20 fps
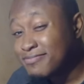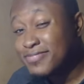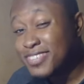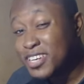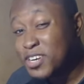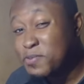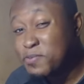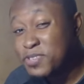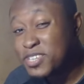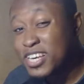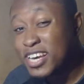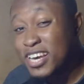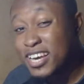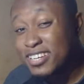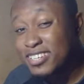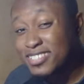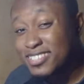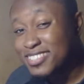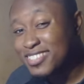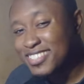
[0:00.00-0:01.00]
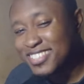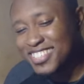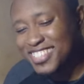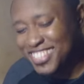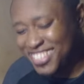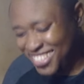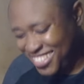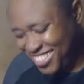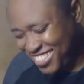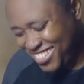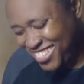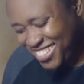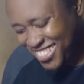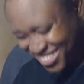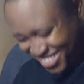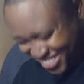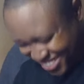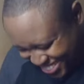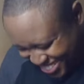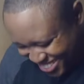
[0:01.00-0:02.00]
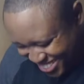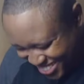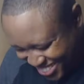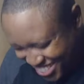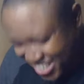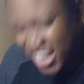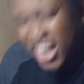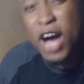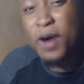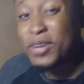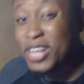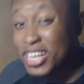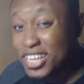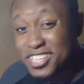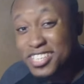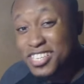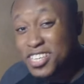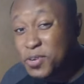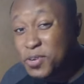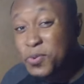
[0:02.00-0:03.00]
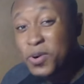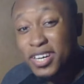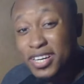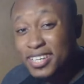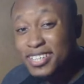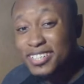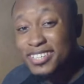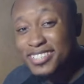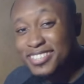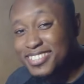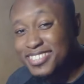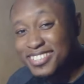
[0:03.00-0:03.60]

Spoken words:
You know what I'm saying? I'd like to see one.